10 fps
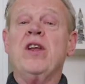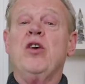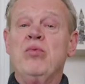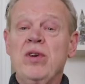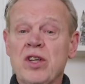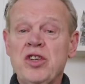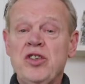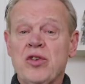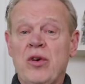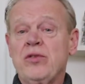they really
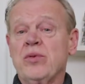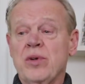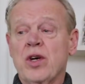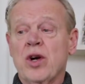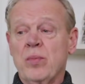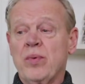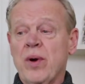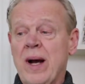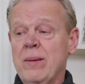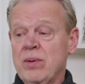start to incur
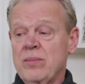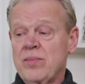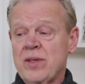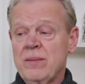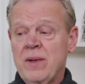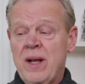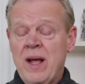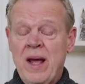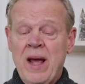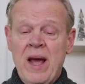problems.
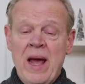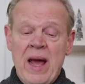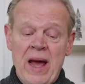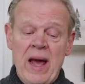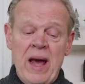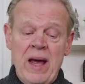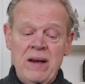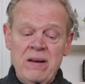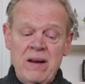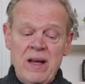
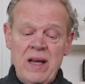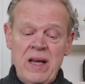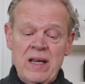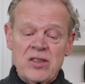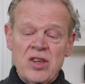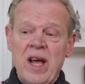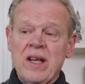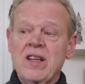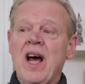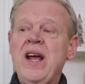And it's
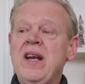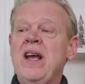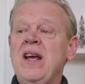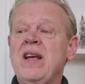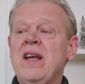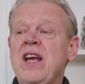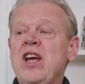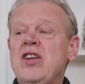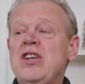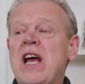like lightning
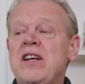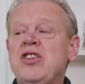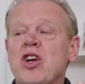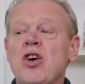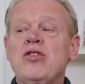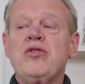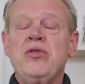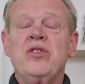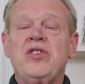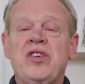as it goes
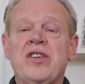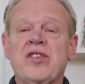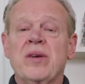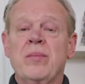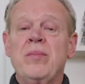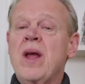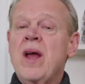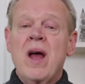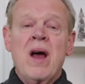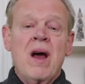through your system,
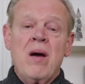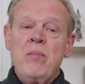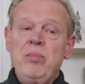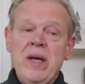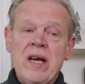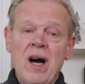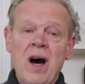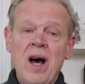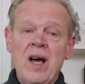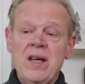
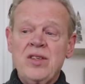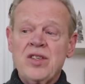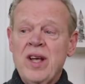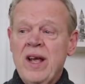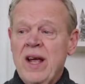because